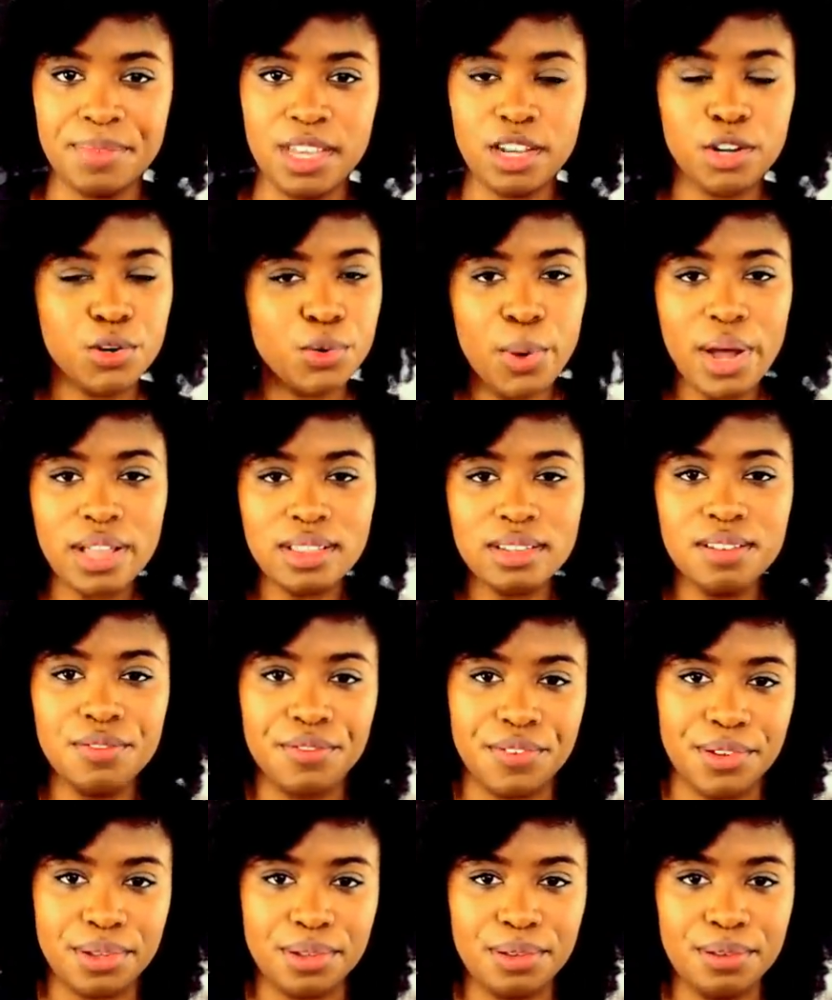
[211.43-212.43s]
Cruella
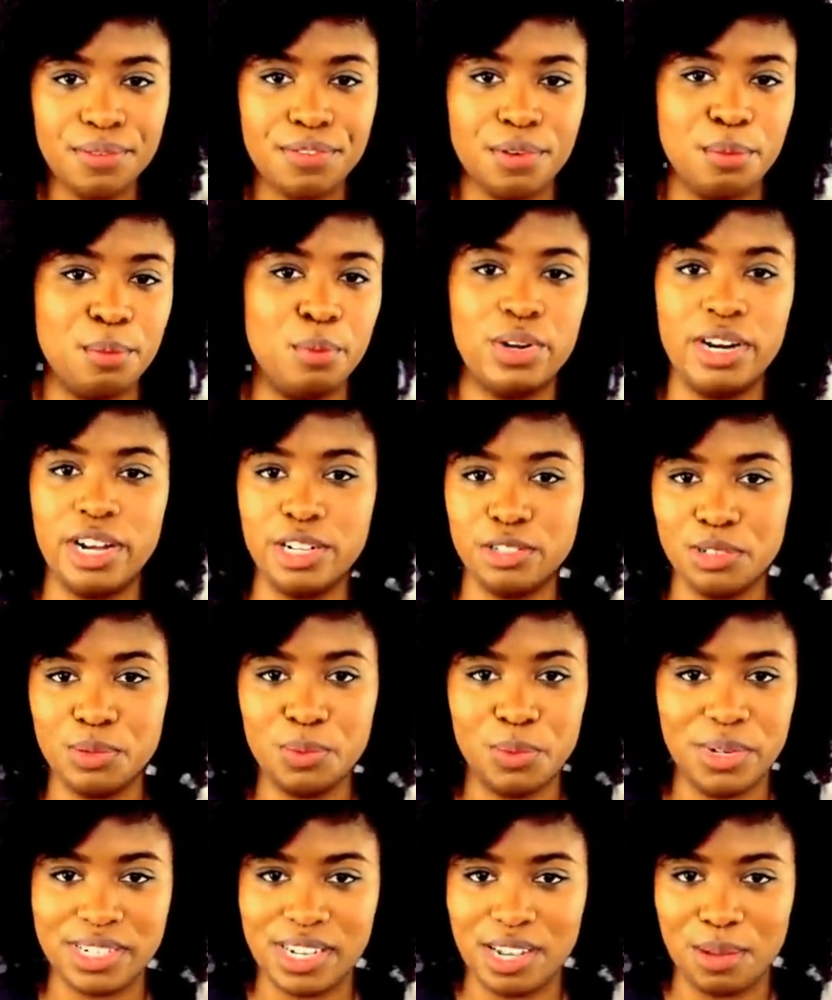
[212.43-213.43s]
De Vil from
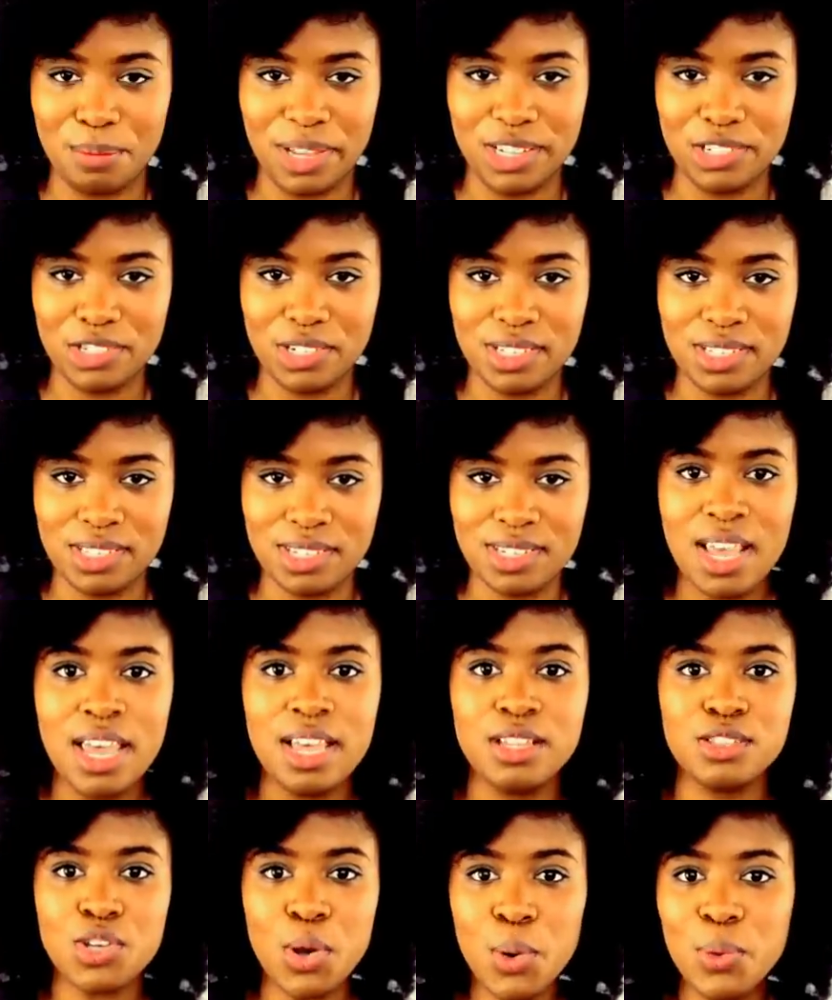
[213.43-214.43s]
101
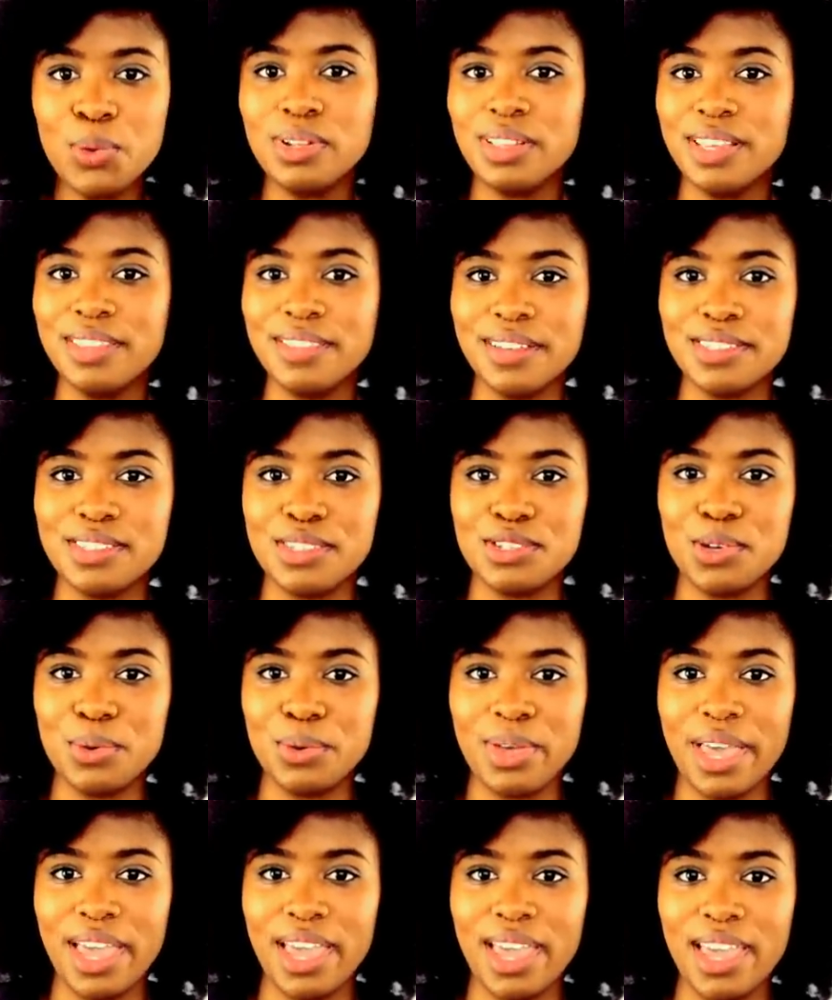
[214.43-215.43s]
Dalmatians totally thinks it's
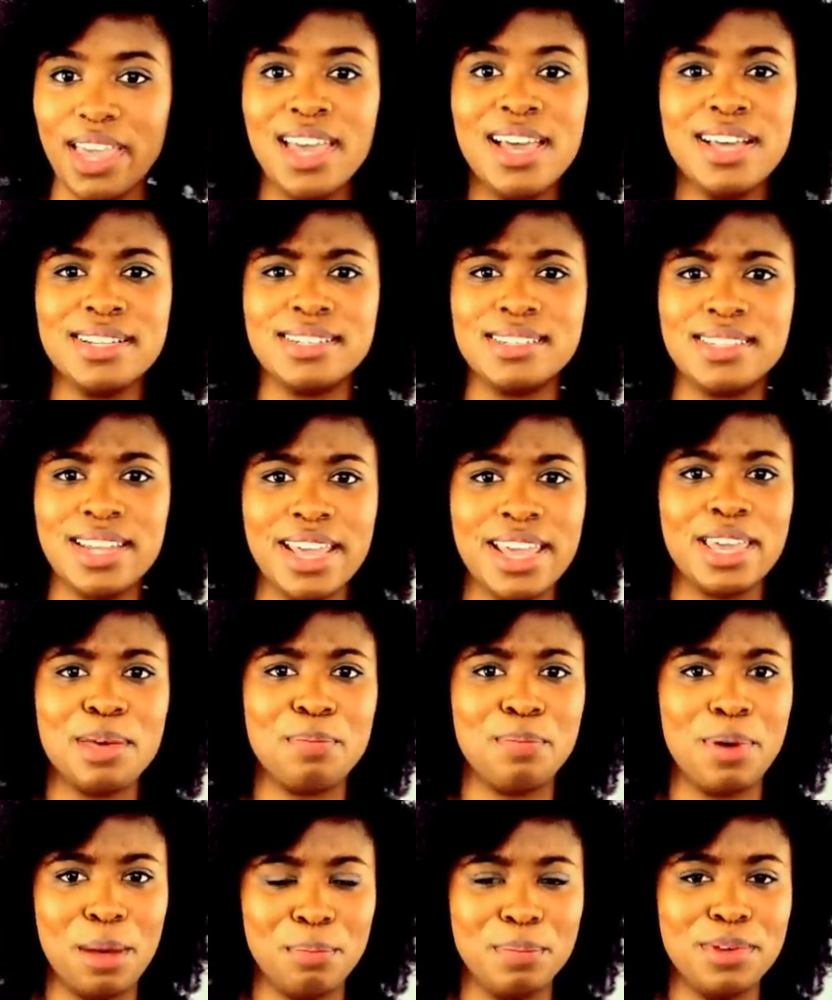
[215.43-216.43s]
okay to
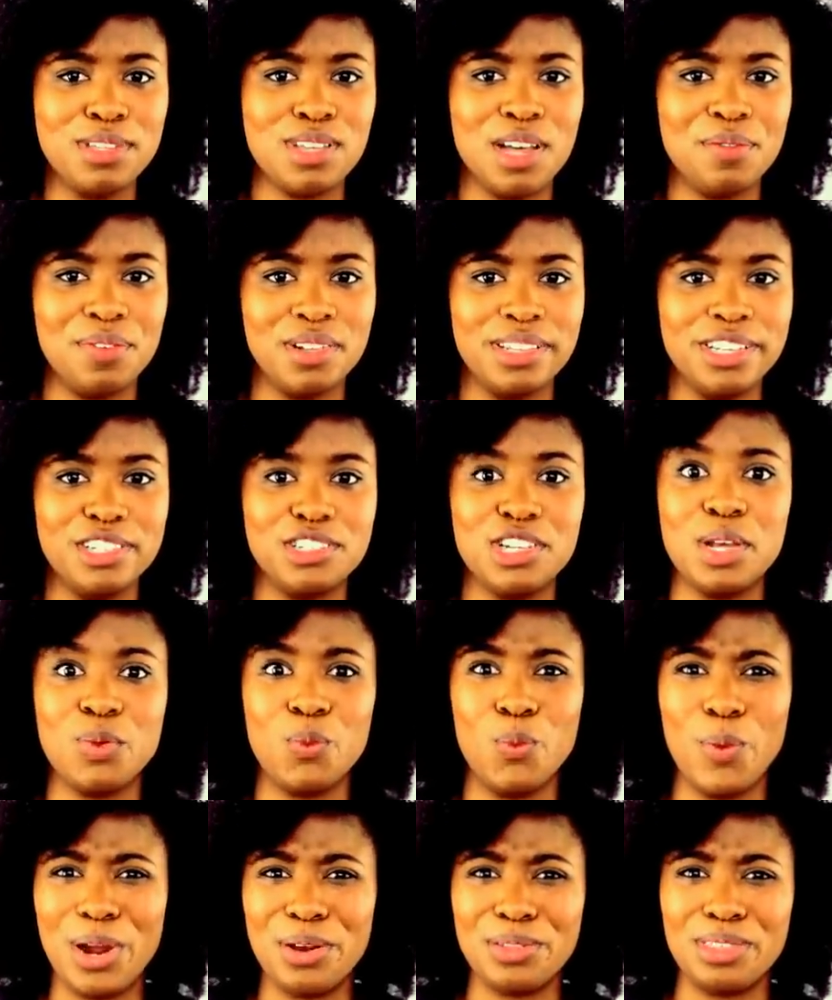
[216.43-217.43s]
take puppies off a leash
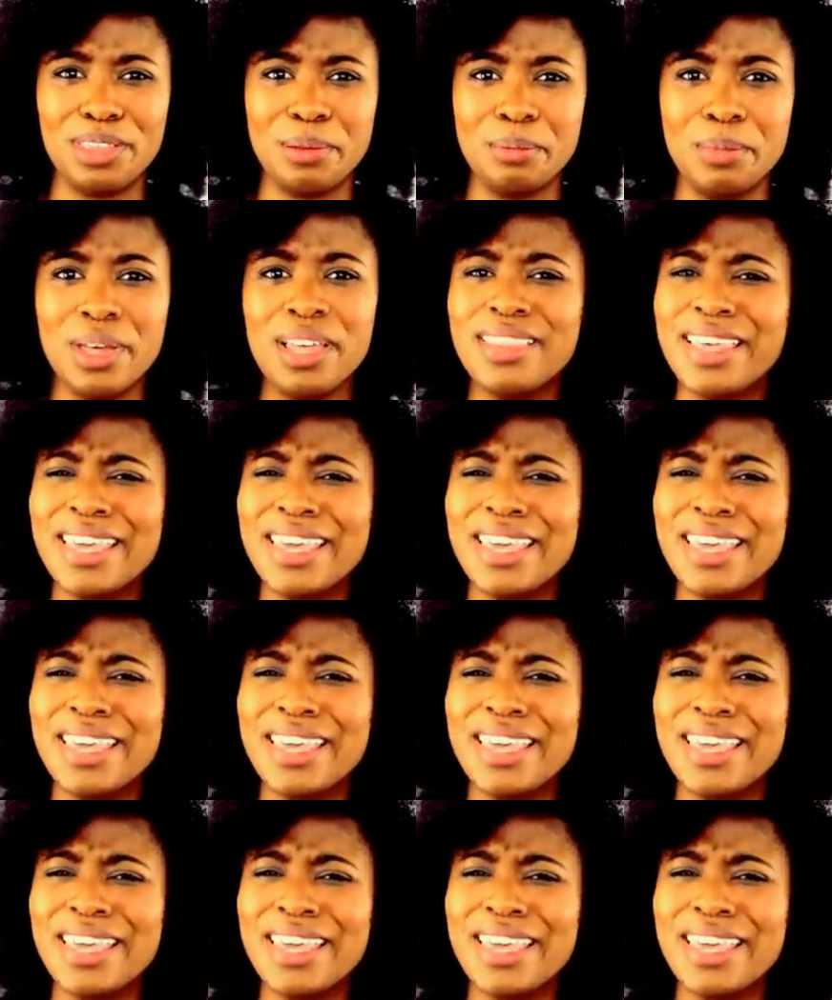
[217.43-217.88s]
and wear them.